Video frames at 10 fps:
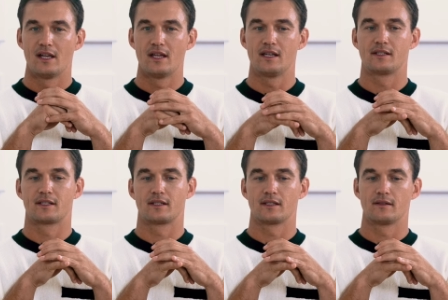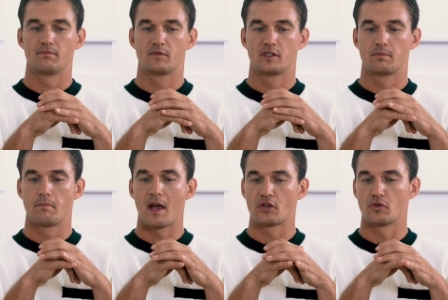it is
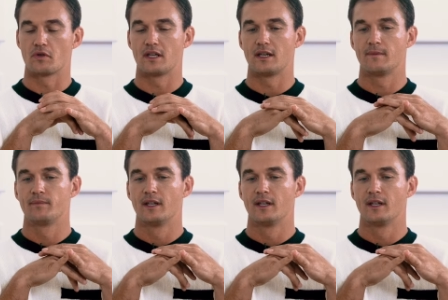special, and